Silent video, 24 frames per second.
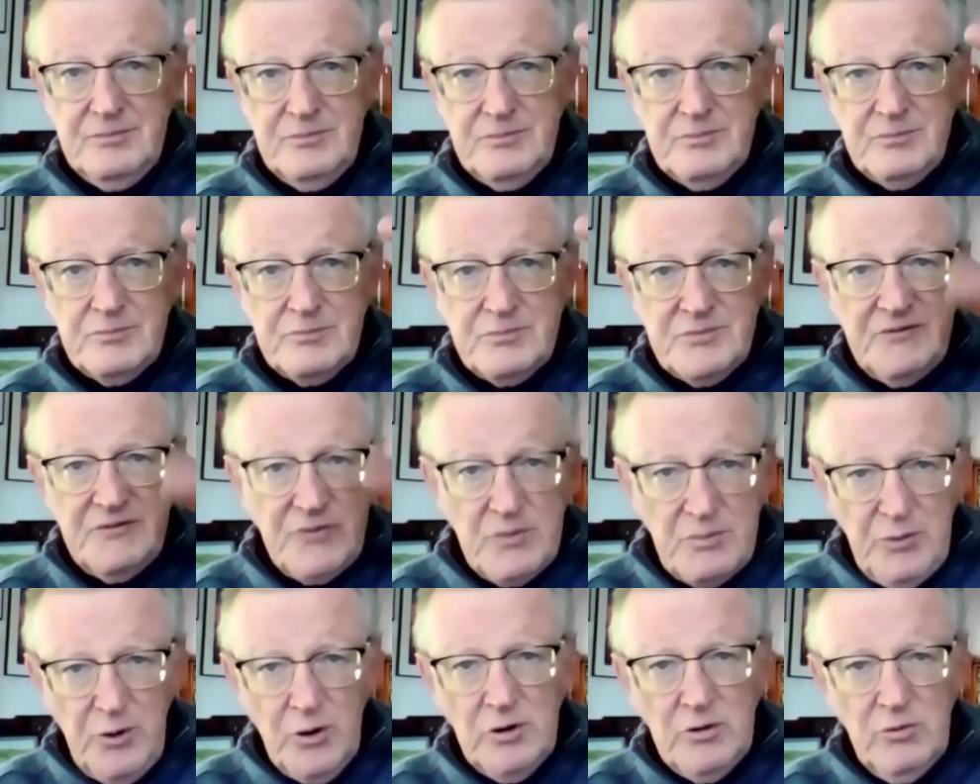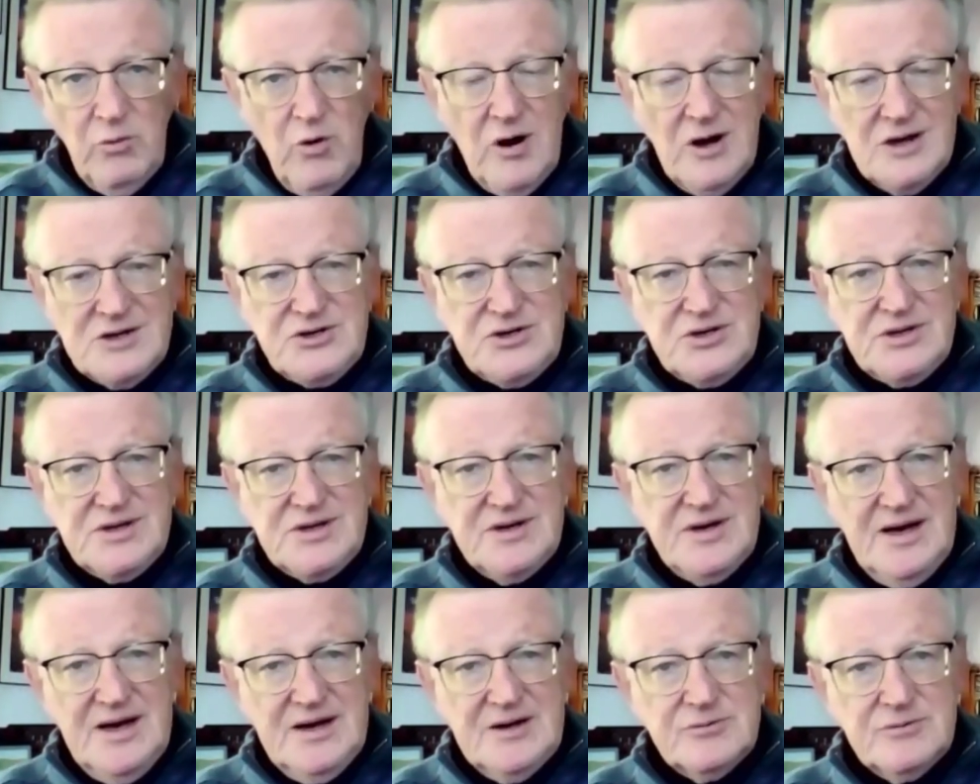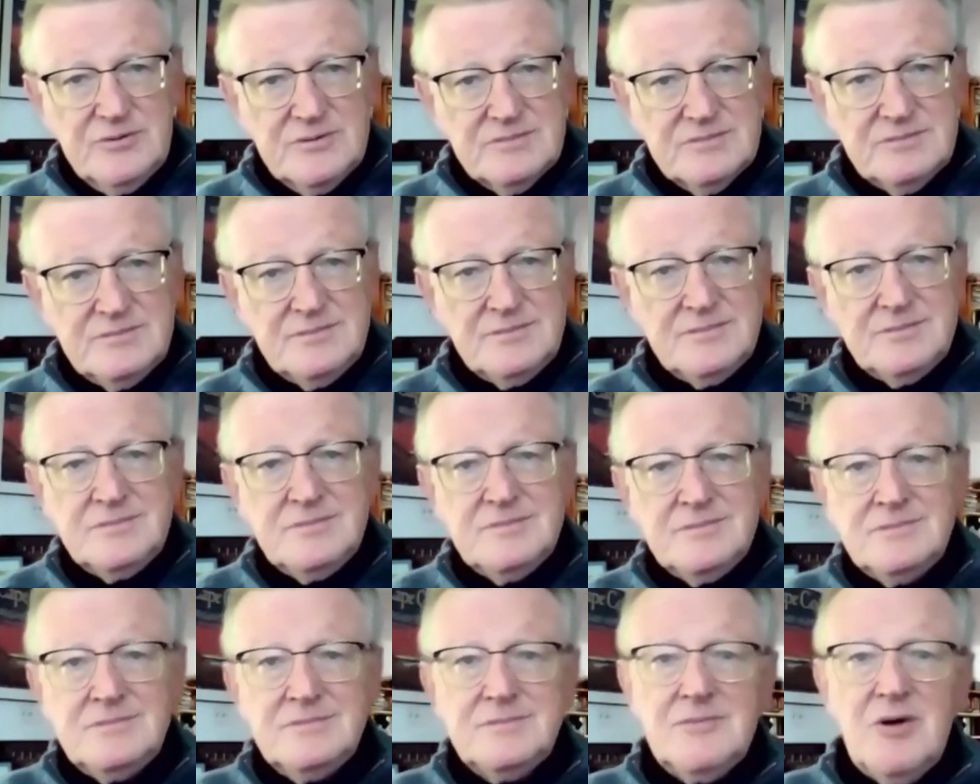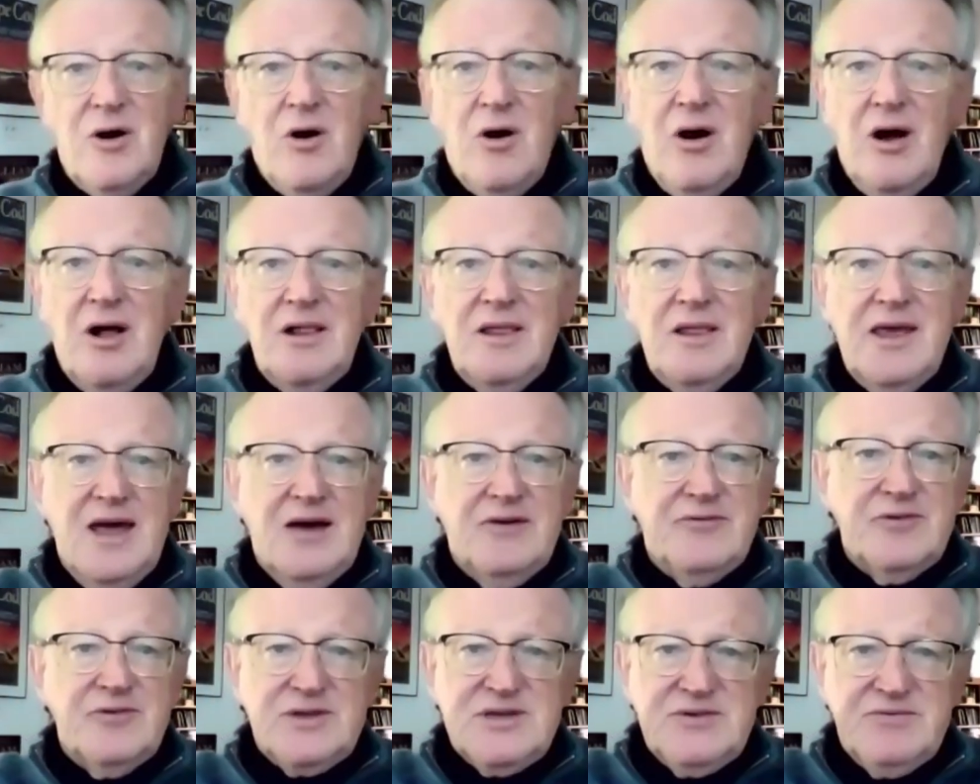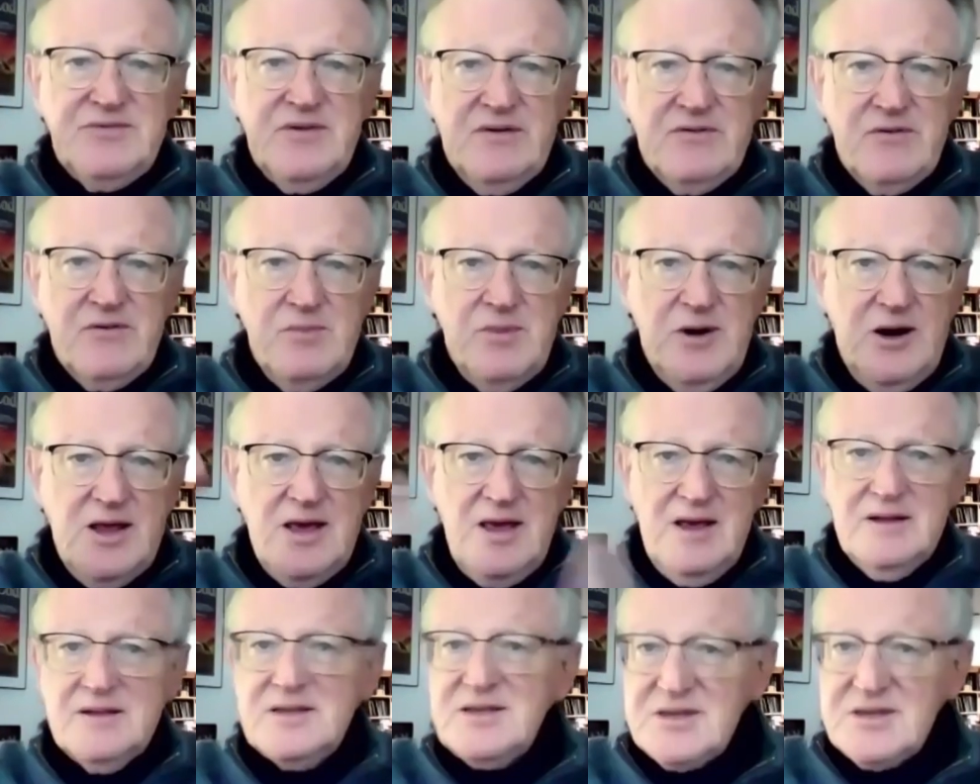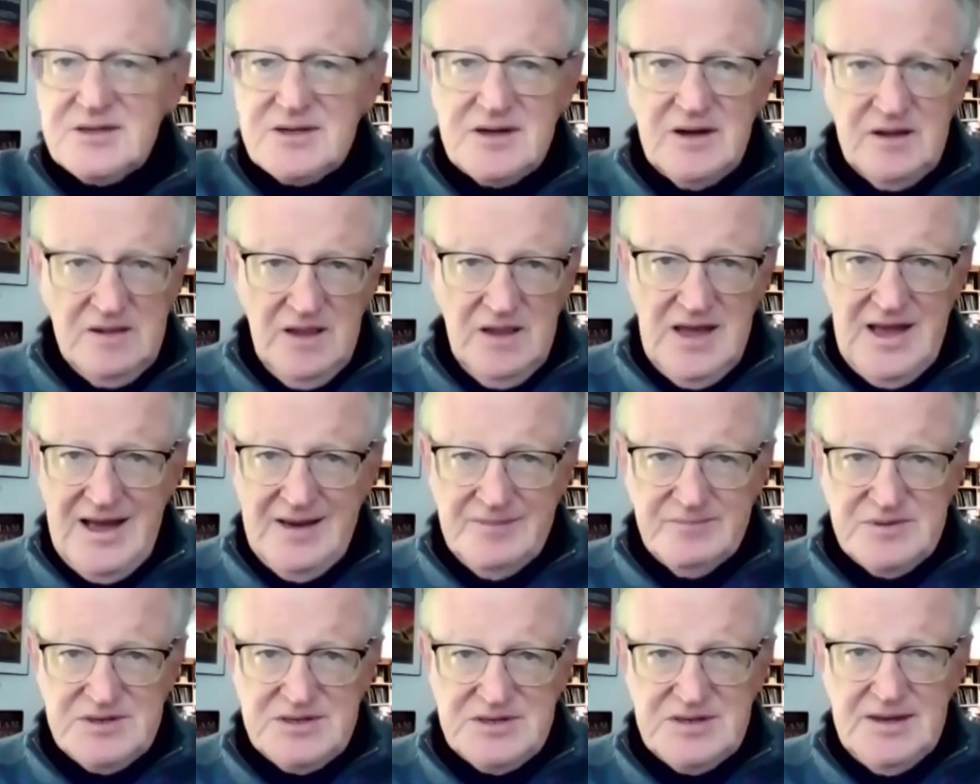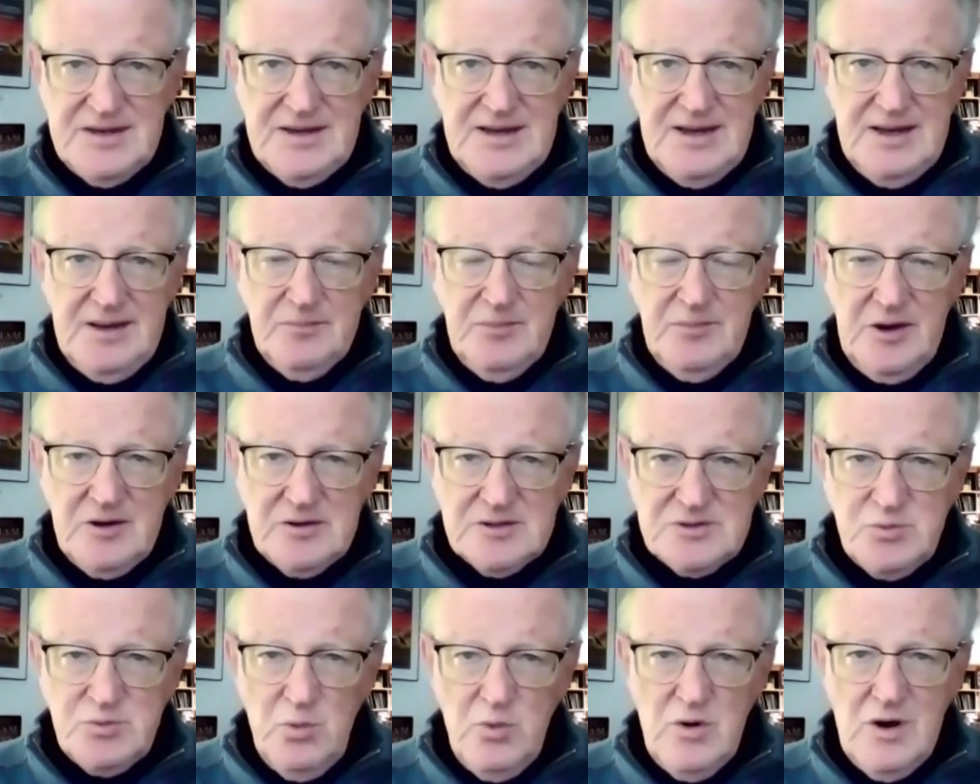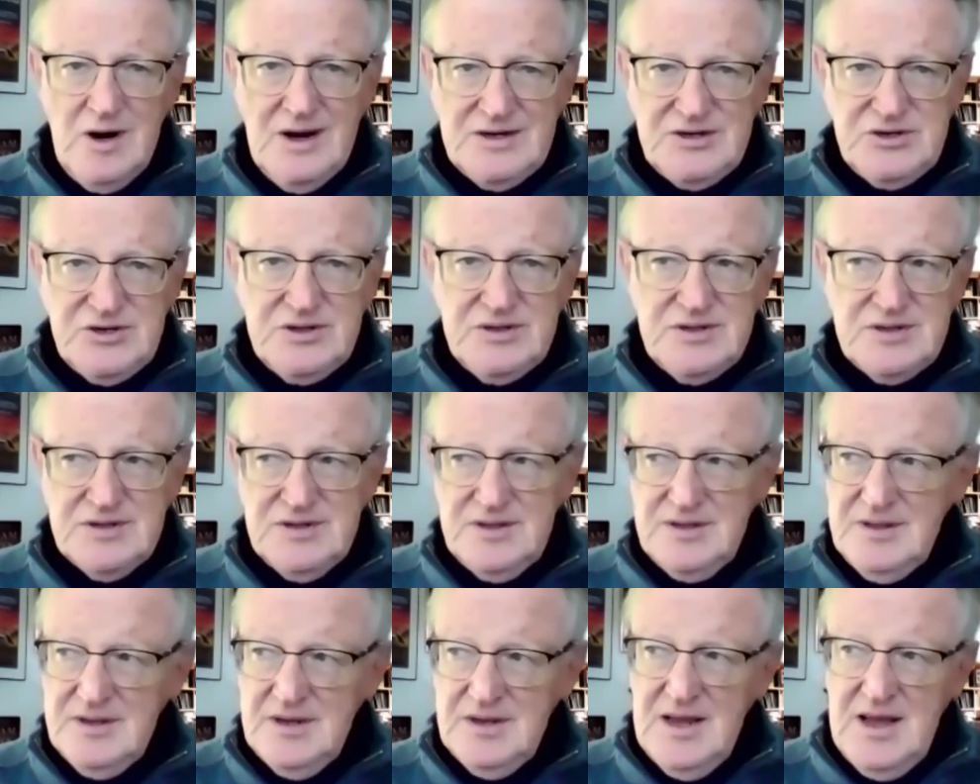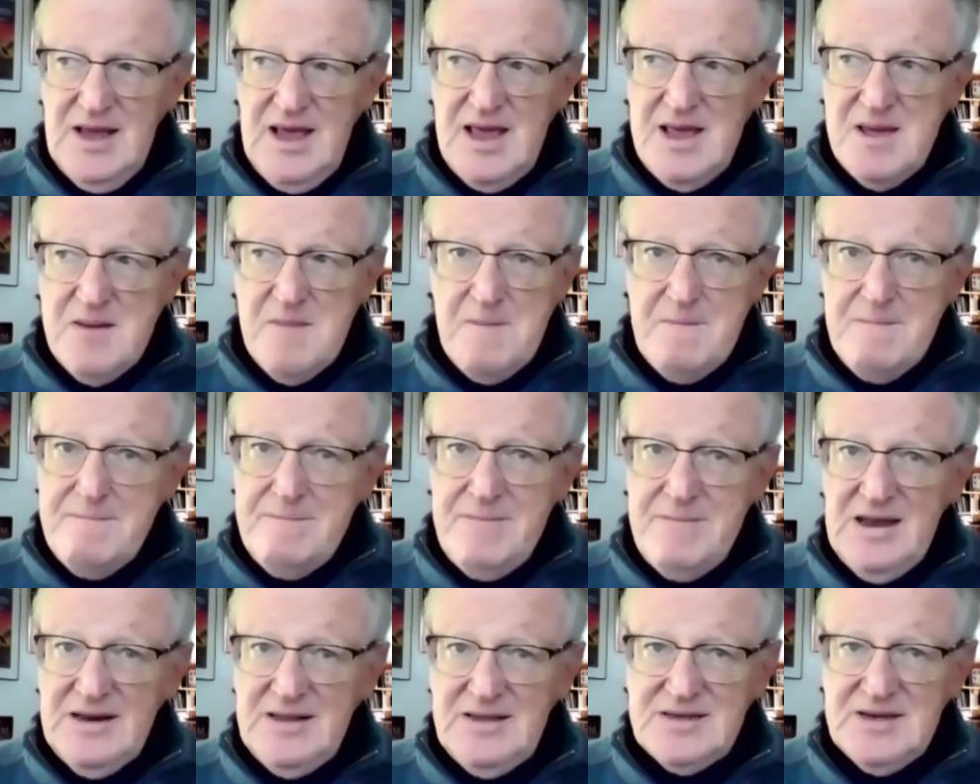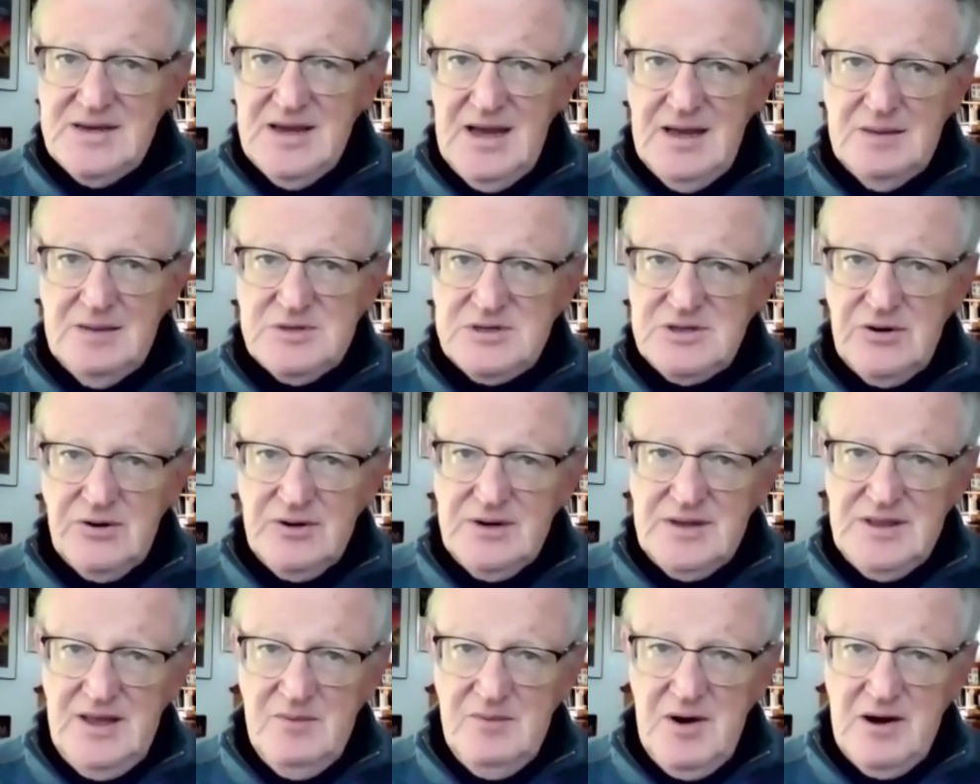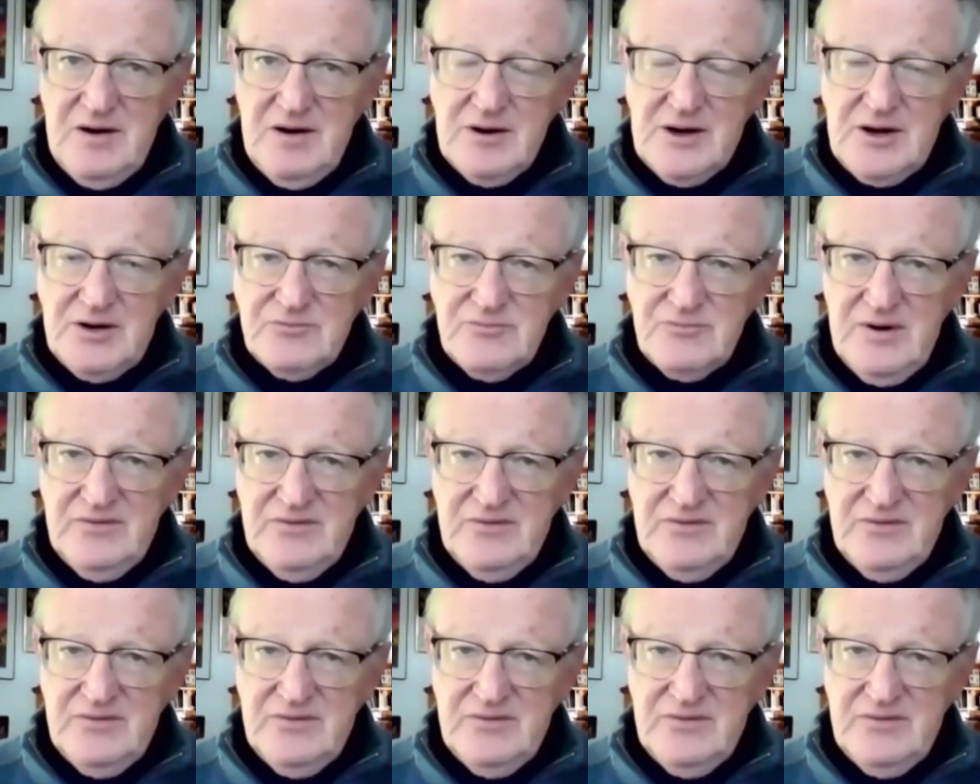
if you pull Washington out, all the efforts of everybody else collapse because Washington, many times during the American